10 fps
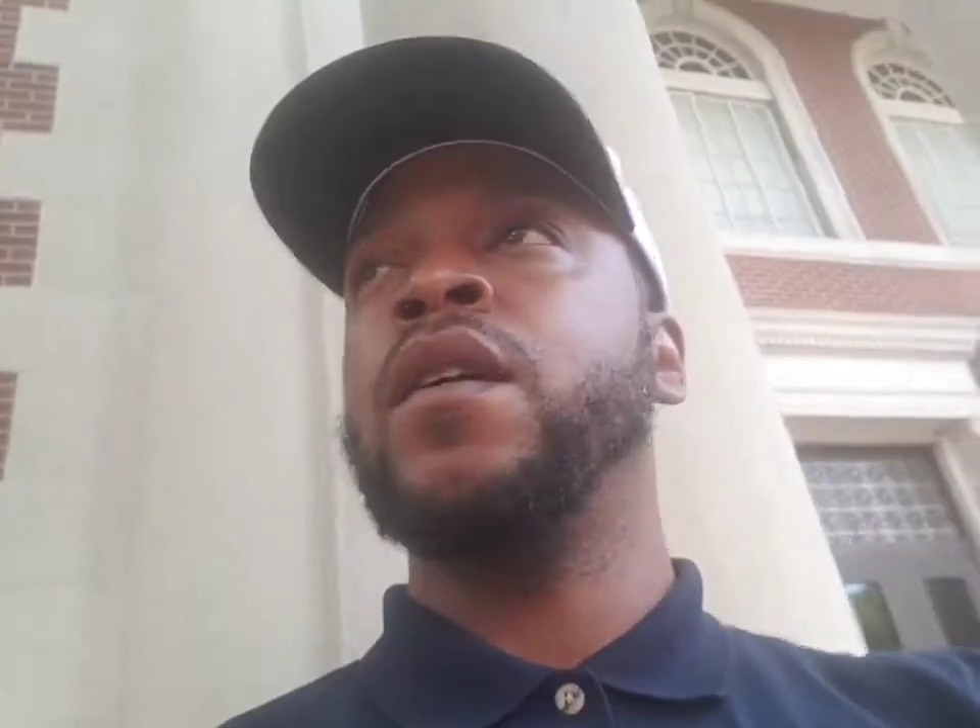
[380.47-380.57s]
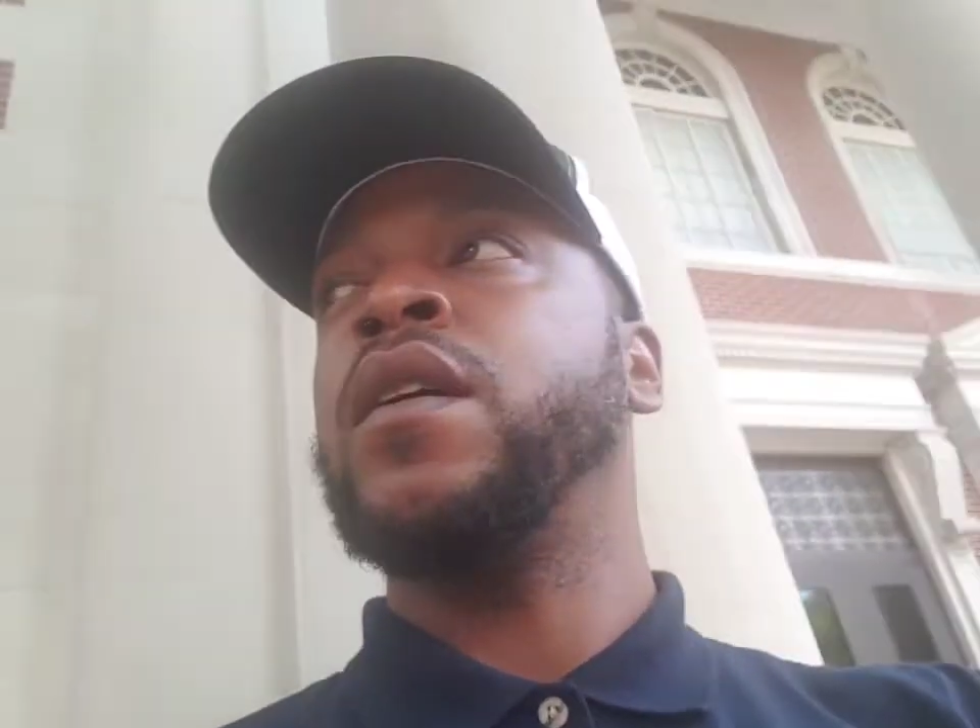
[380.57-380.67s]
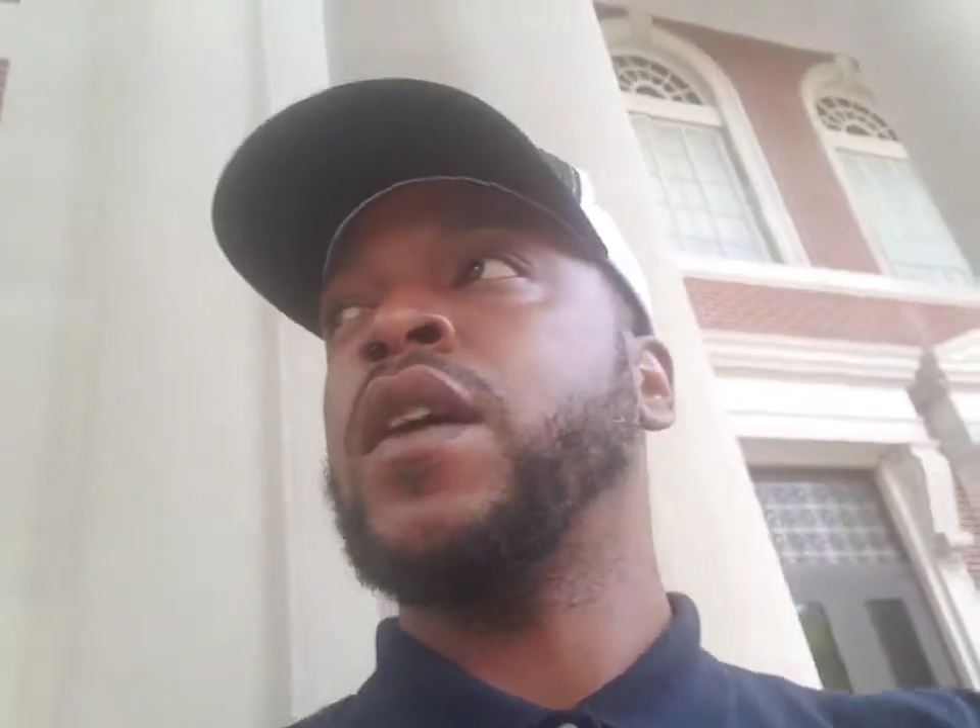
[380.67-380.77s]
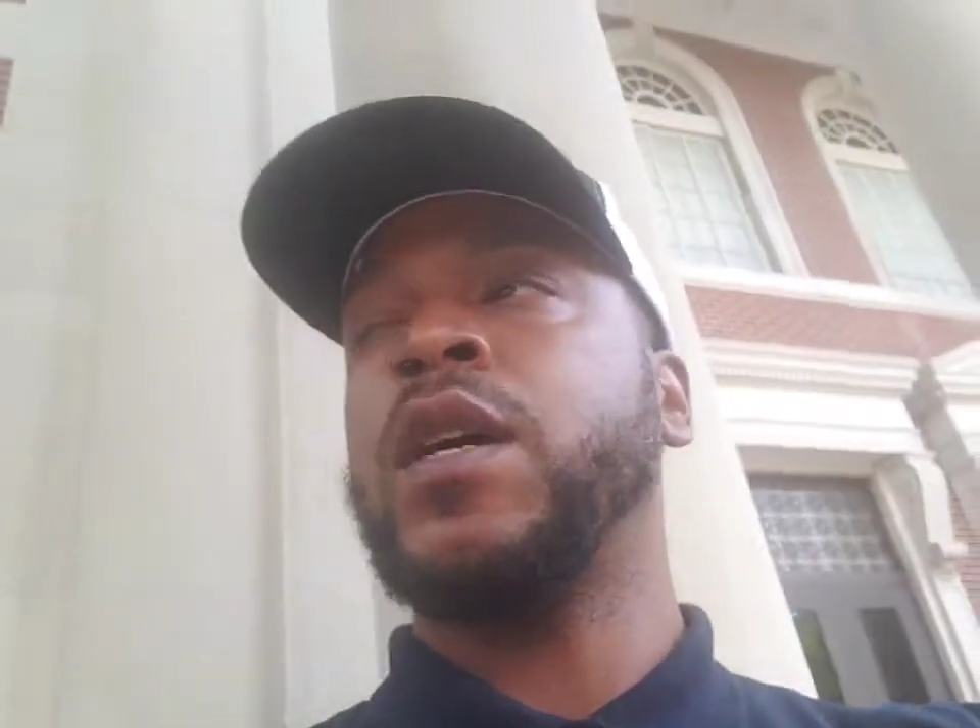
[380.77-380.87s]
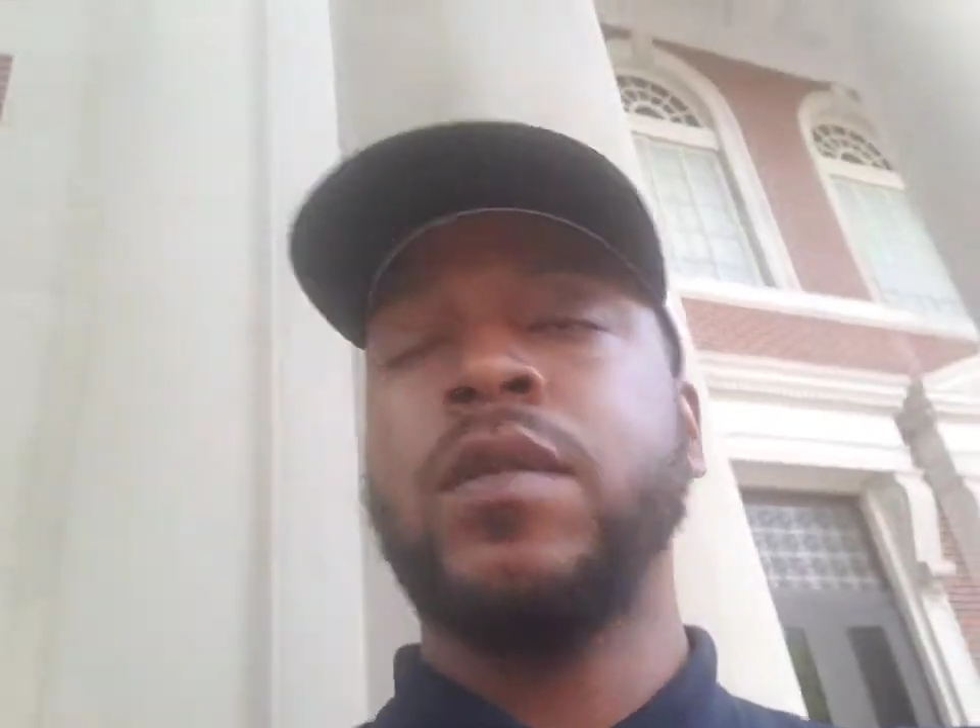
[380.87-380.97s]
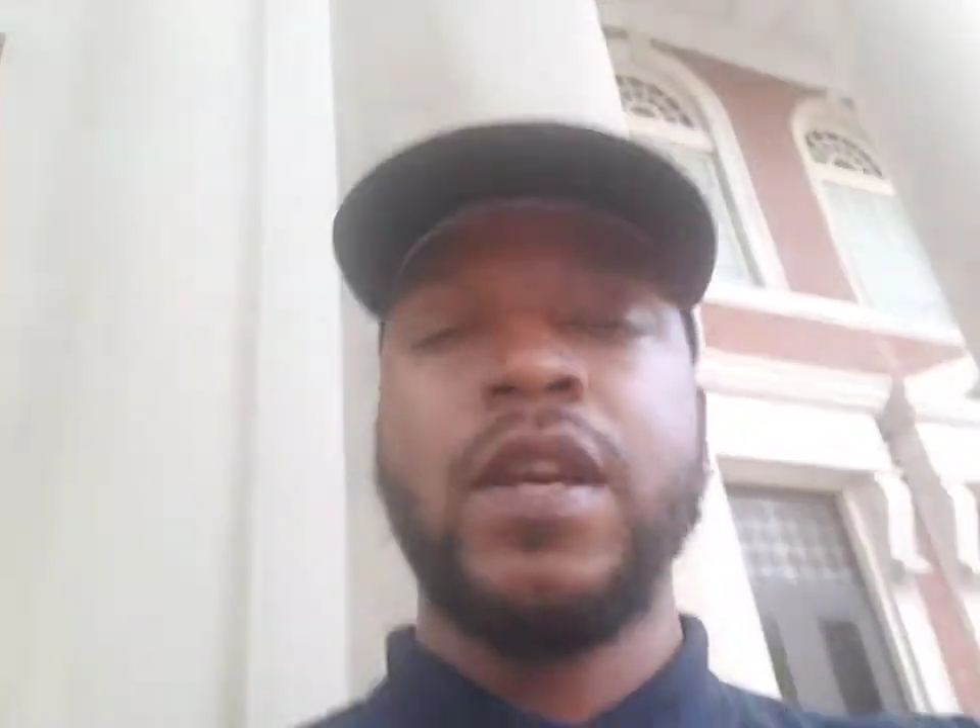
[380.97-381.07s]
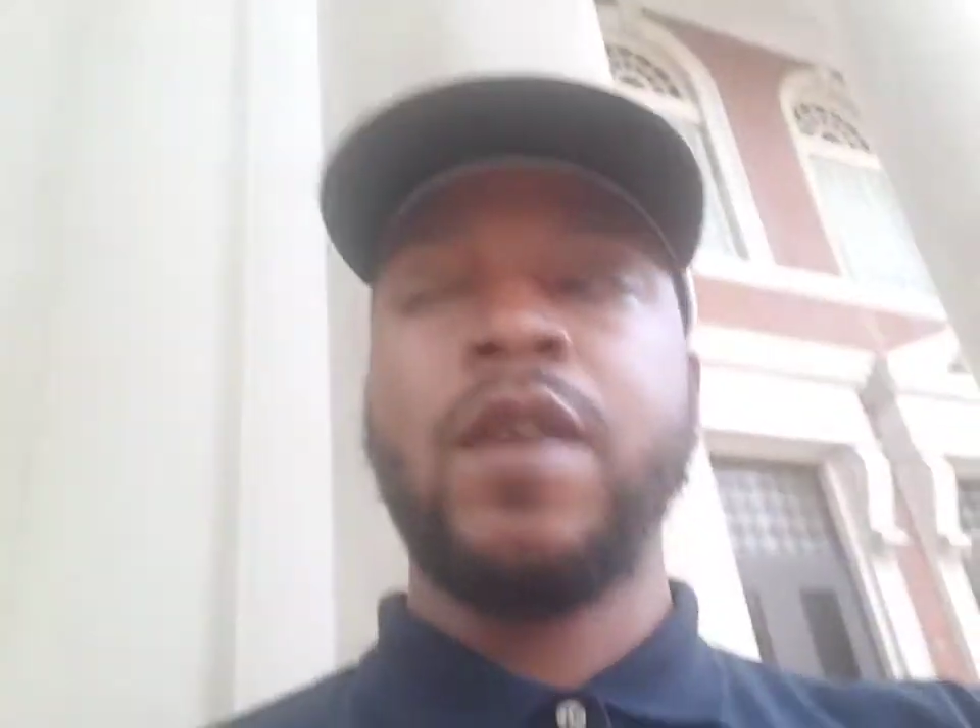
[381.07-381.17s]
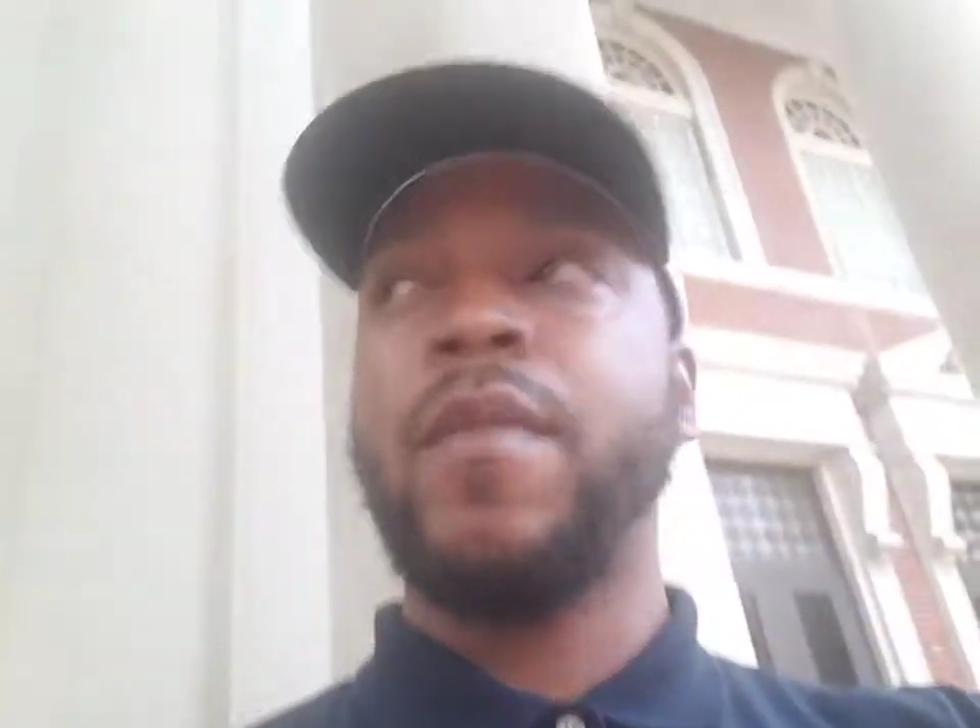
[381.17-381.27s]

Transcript: Gun Time